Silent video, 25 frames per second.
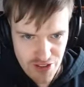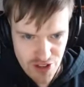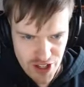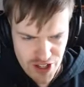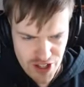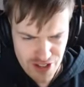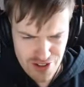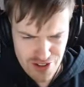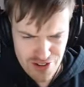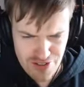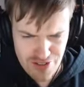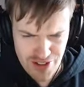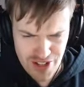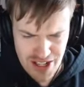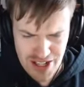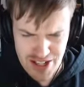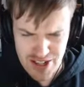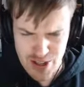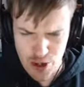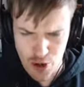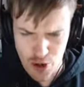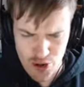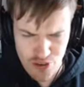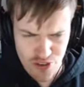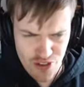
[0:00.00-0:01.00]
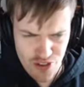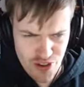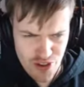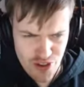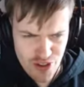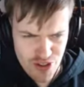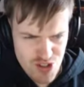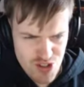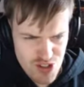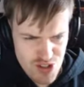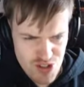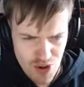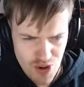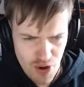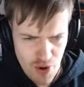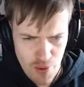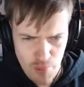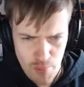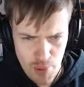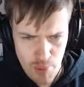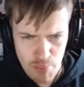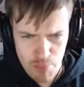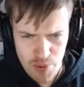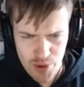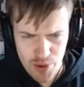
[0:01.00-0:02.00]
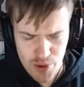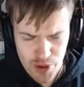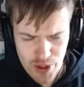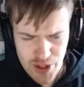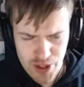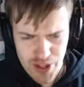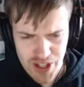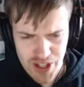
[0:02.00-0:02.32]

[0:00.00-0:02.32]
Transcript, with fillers: You think, I think he died first? Can't remember.